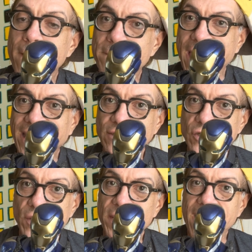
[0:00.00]
back
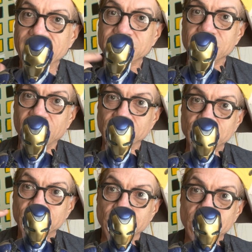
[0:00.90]
into the box
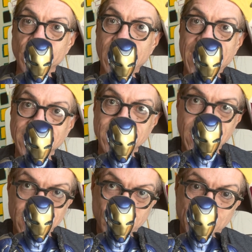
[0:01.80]
until I
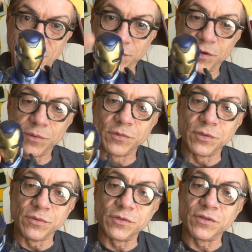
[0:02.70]
take it to my other home
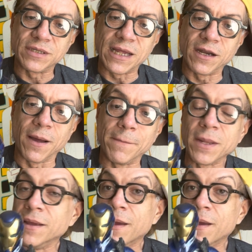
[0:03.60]
to set it up.